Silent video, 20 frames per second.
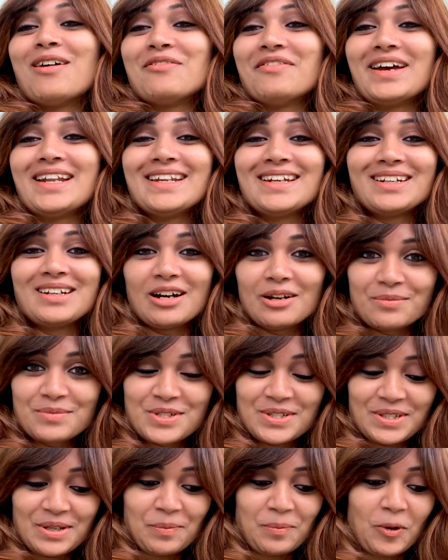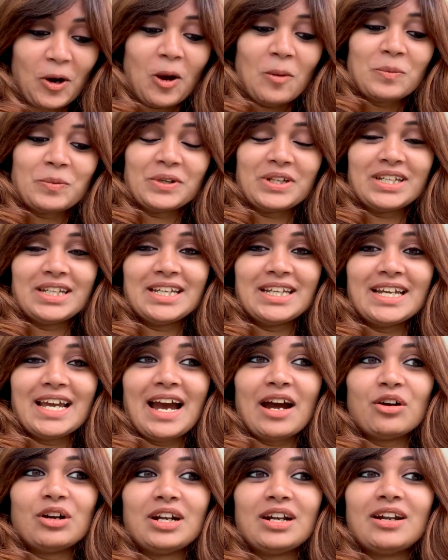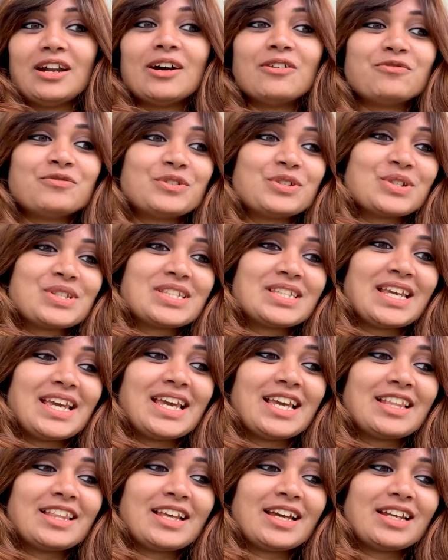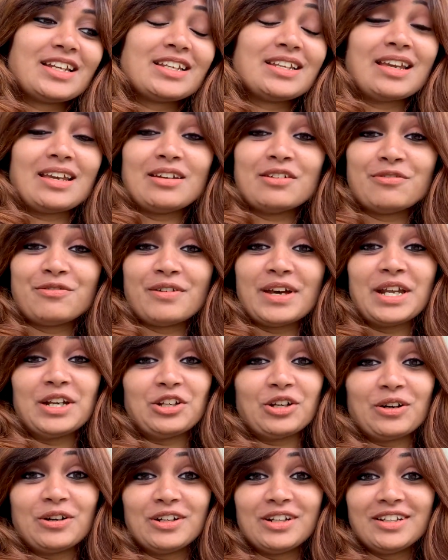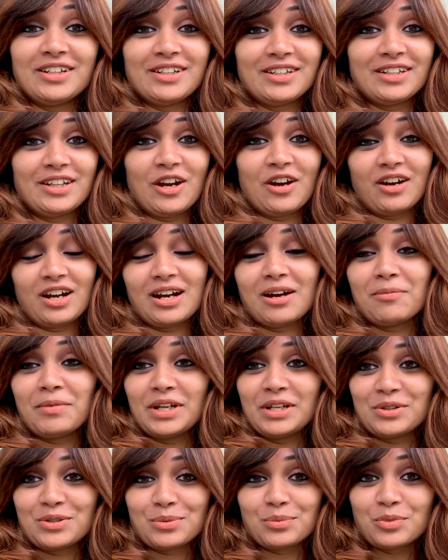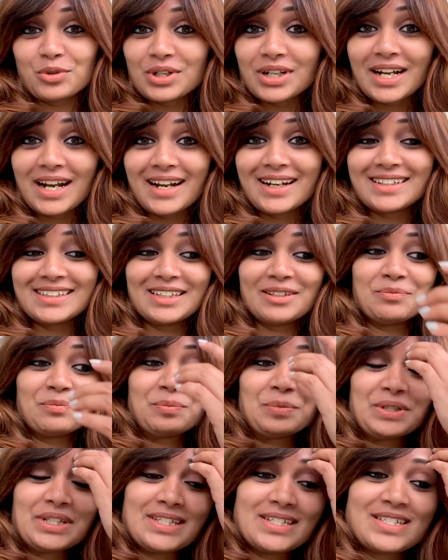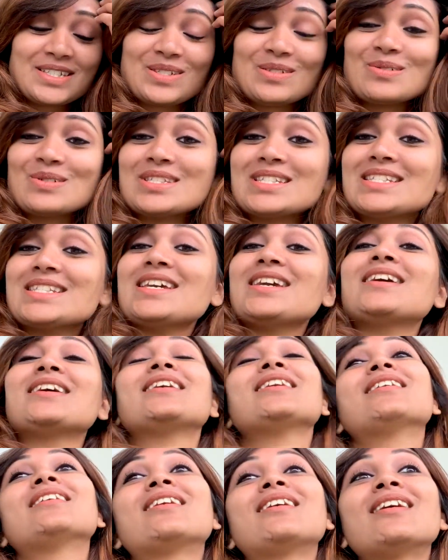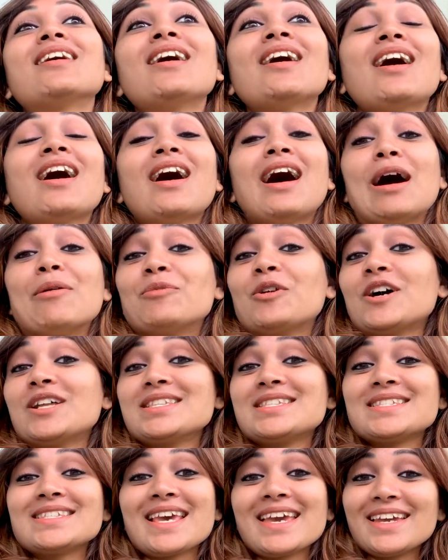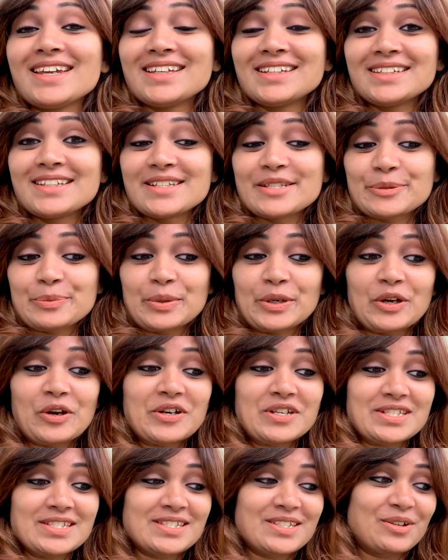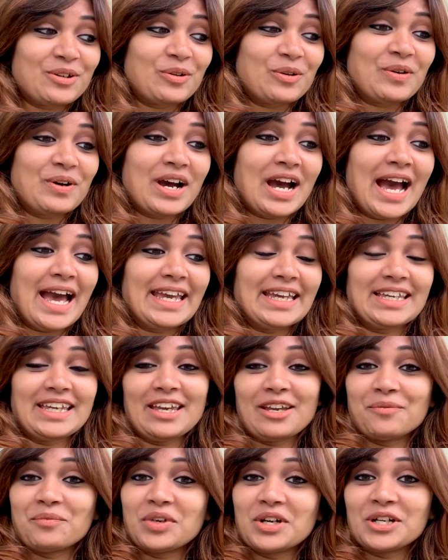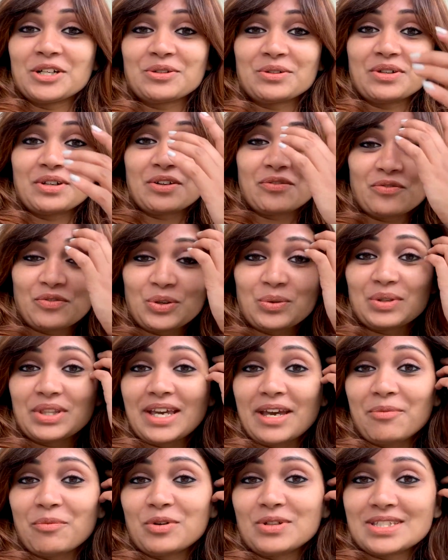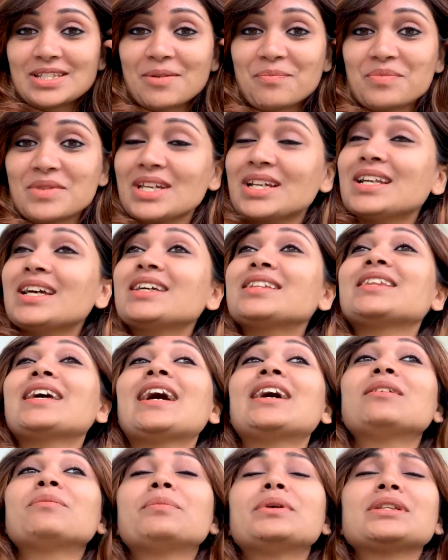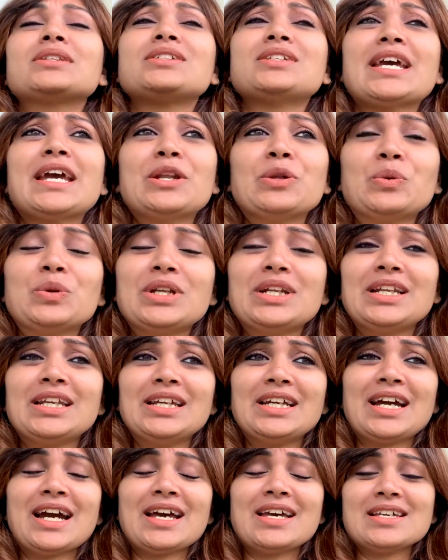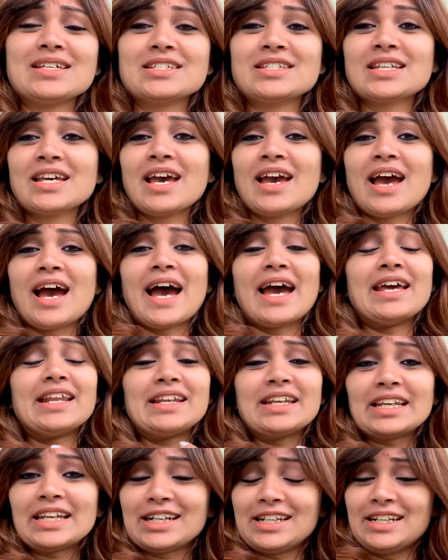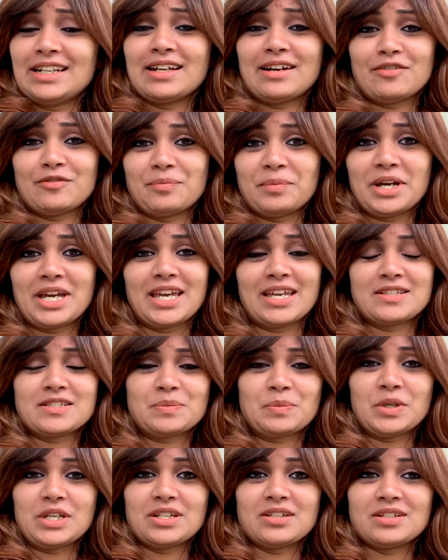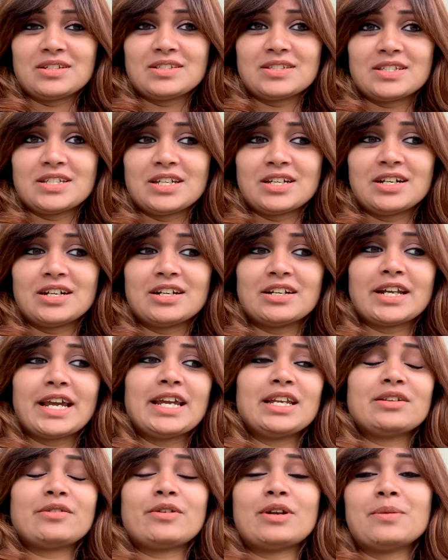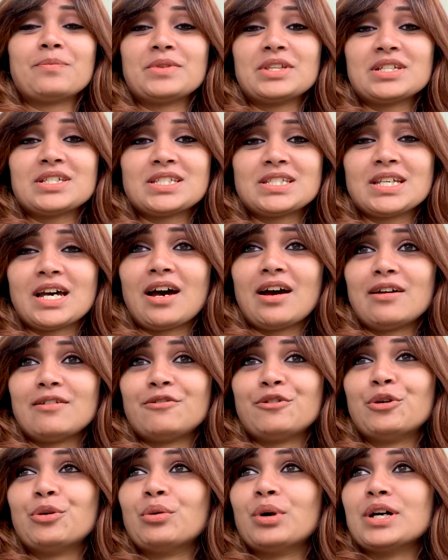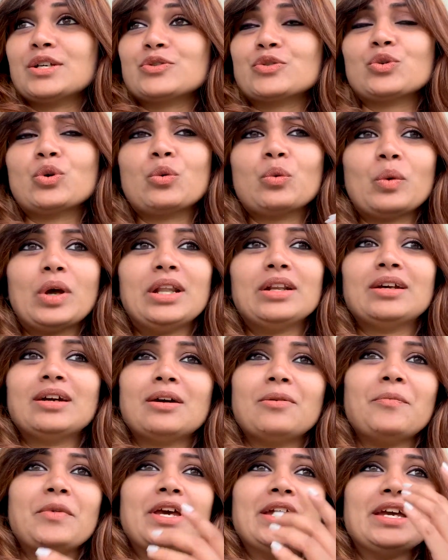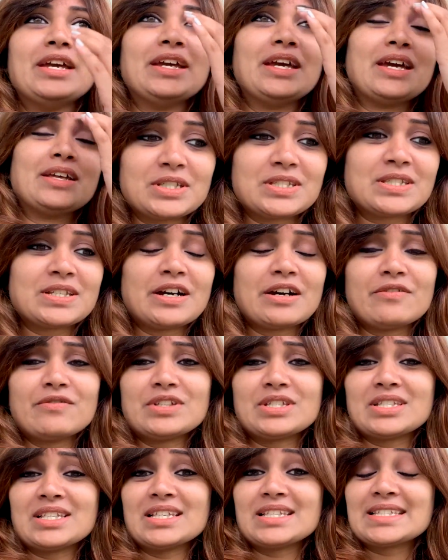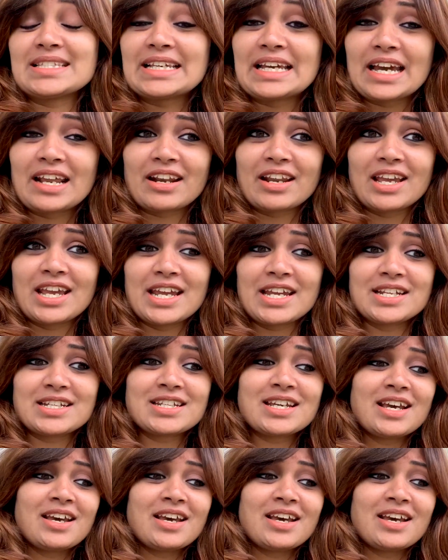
When it comes to the property, I would love to say that if at all you're coming to Munnar, then please do stay here. I'm not saying this because I came here to review them or something like that, but genuinely, guys, I really love my experience here. Right from the staff who are so welcoming, and service is great.